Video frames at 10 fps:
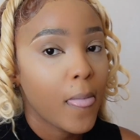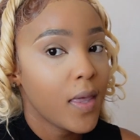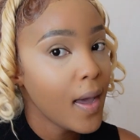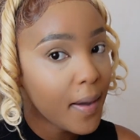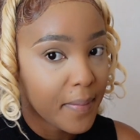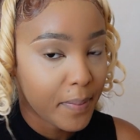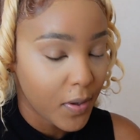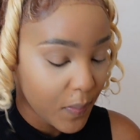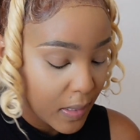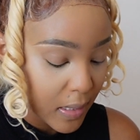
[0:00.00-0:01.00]
yeah,
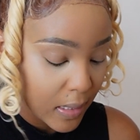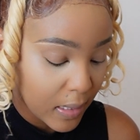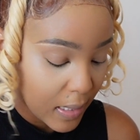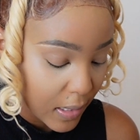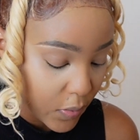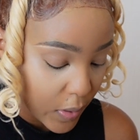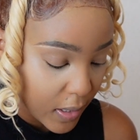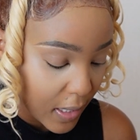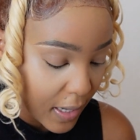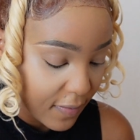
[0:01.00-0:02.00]
purpose is another one
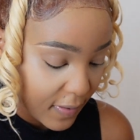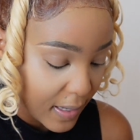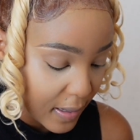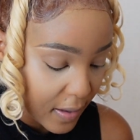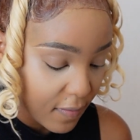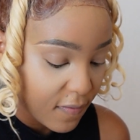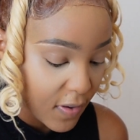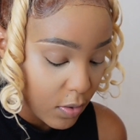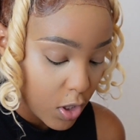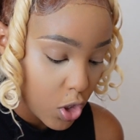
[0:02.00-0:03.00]
that I feel
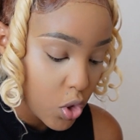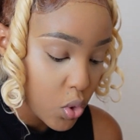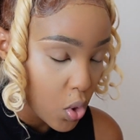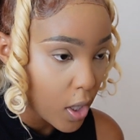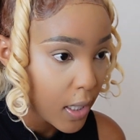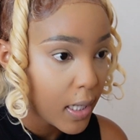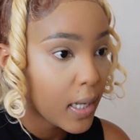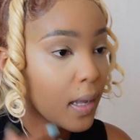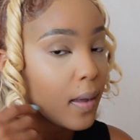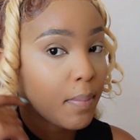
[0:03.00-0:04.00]
very
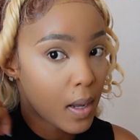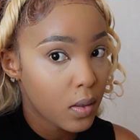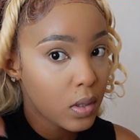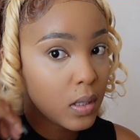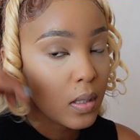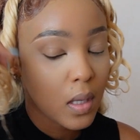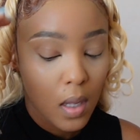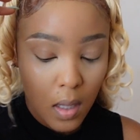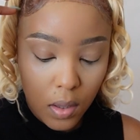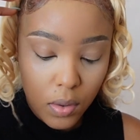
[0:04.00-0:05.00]
strongly about
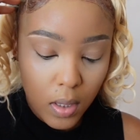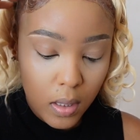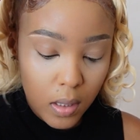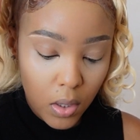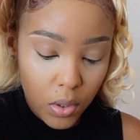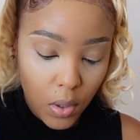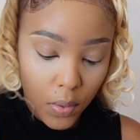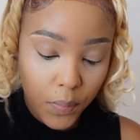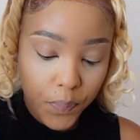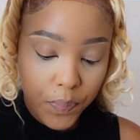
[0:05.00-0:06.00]
this
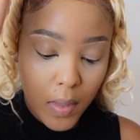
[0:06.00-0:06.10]
year.